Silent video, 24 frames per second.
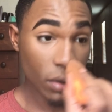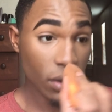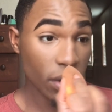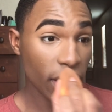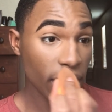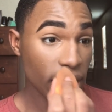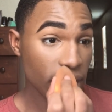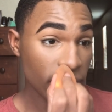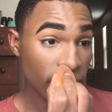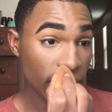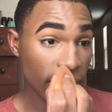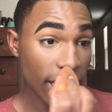
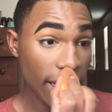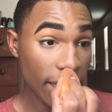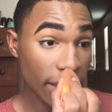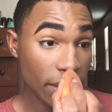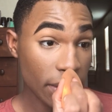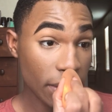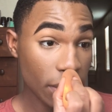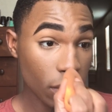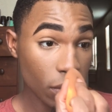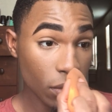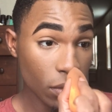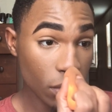that's what I
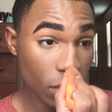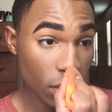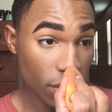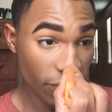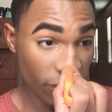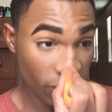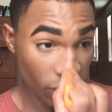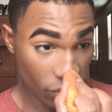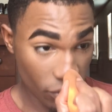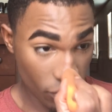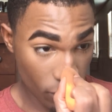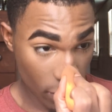do
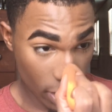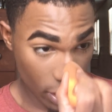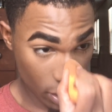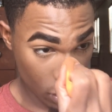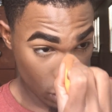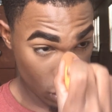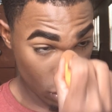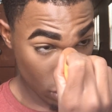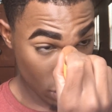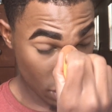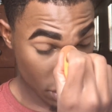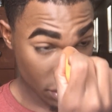for my
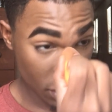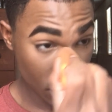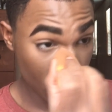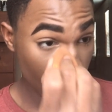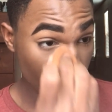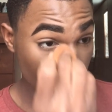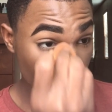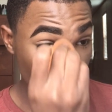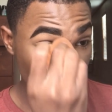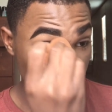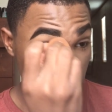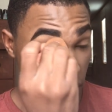
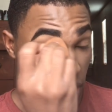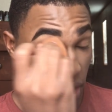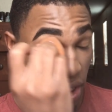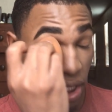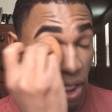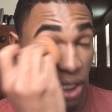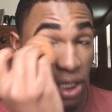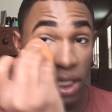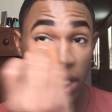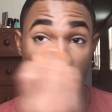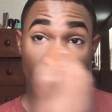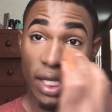contour.
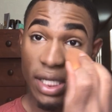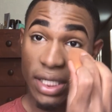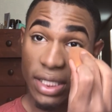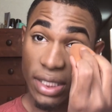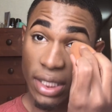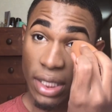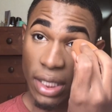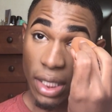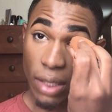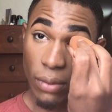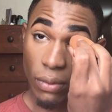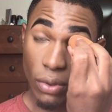The next
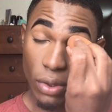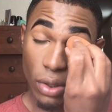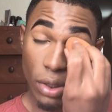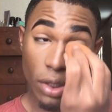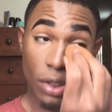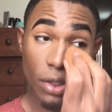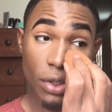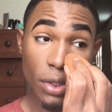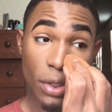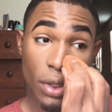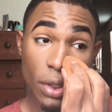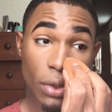thing I'm
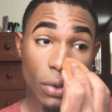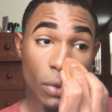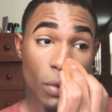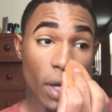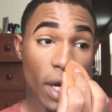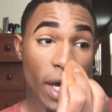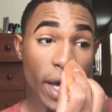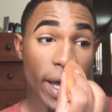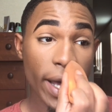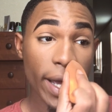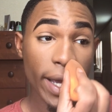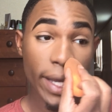gonna do,
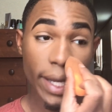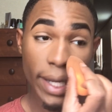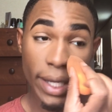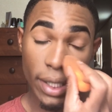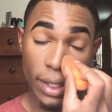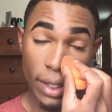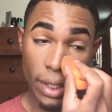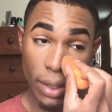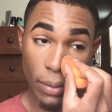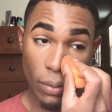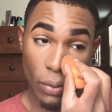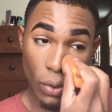I
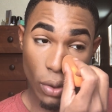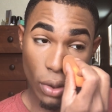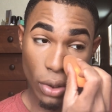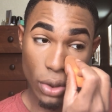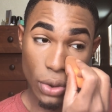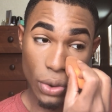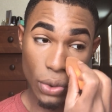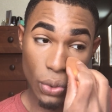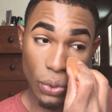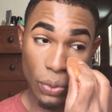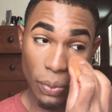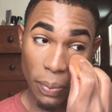am going
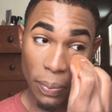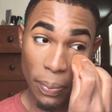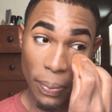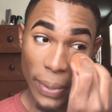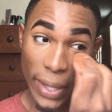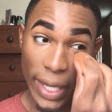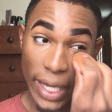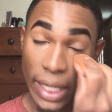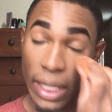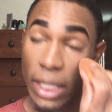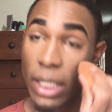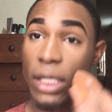to
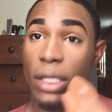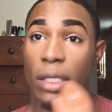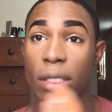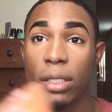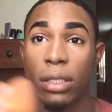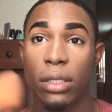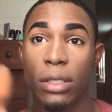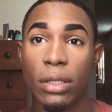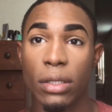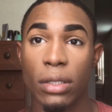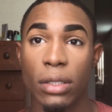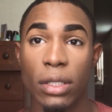bake.
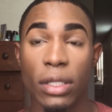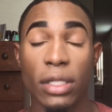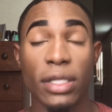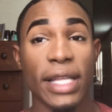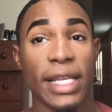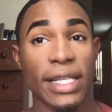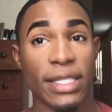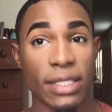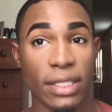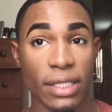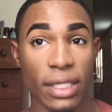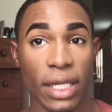
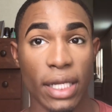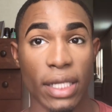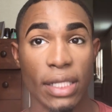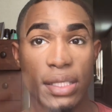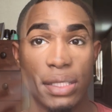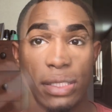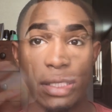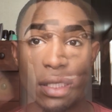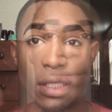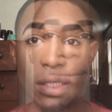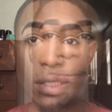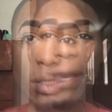That's the next
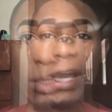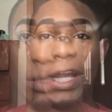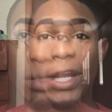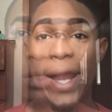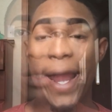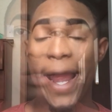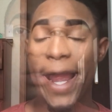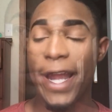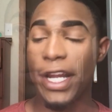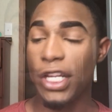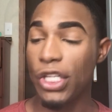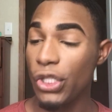thing. Powder
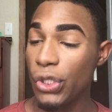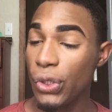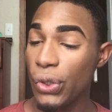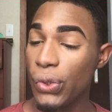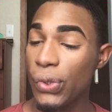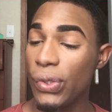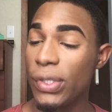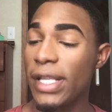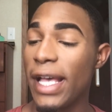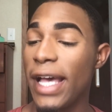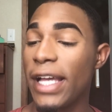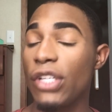I
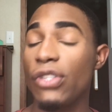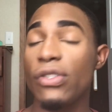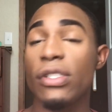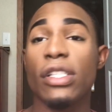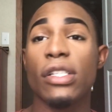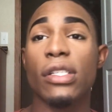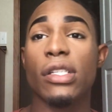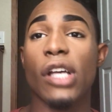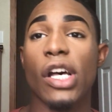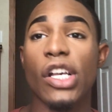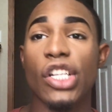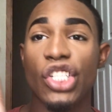use
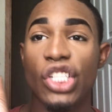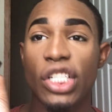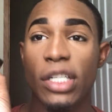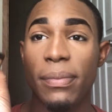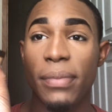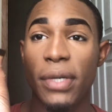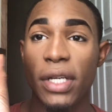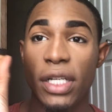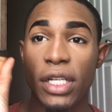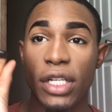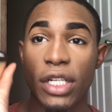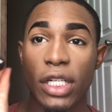the Sausage
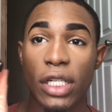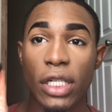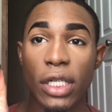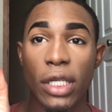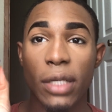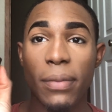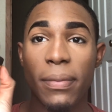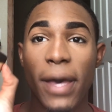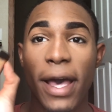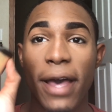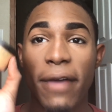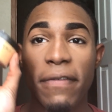
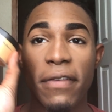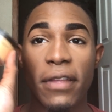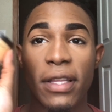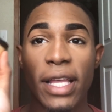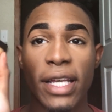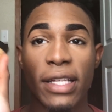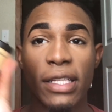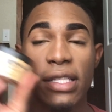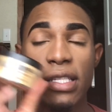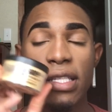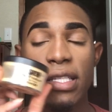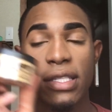Buttercup. I feel
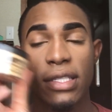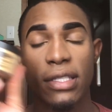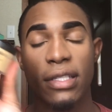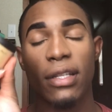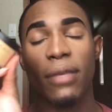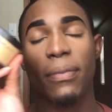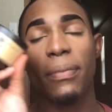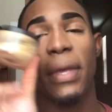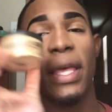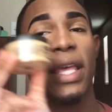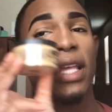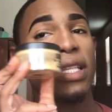like this is
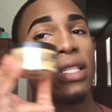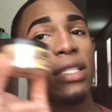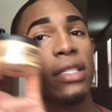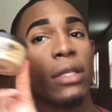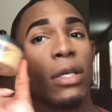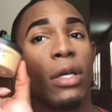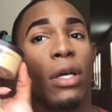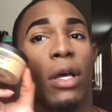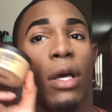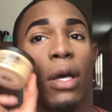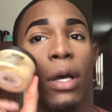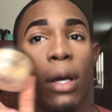the best
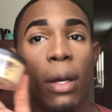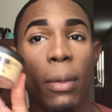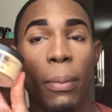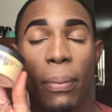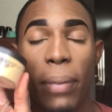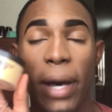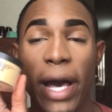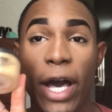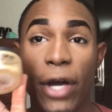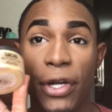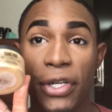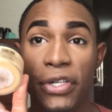
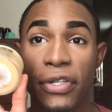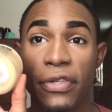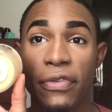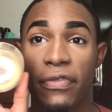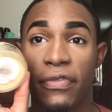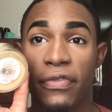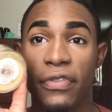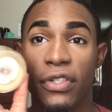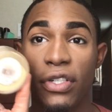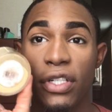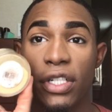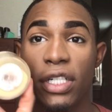powder
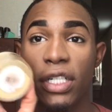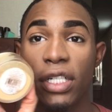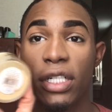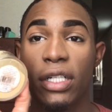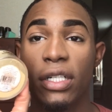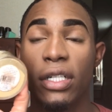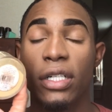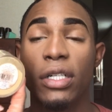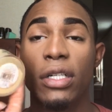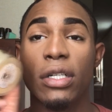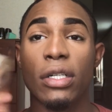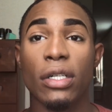for
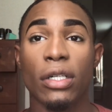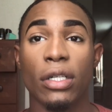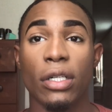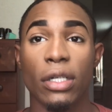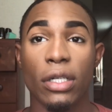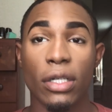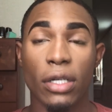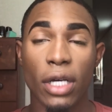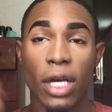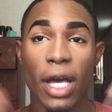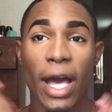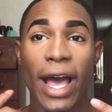
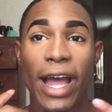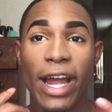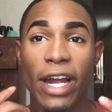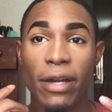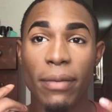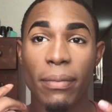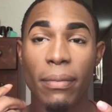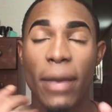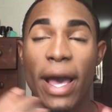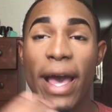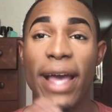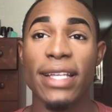
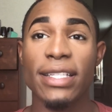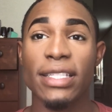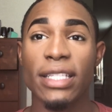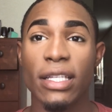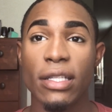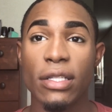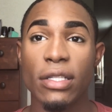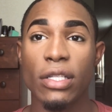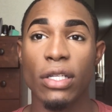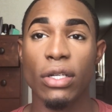my skin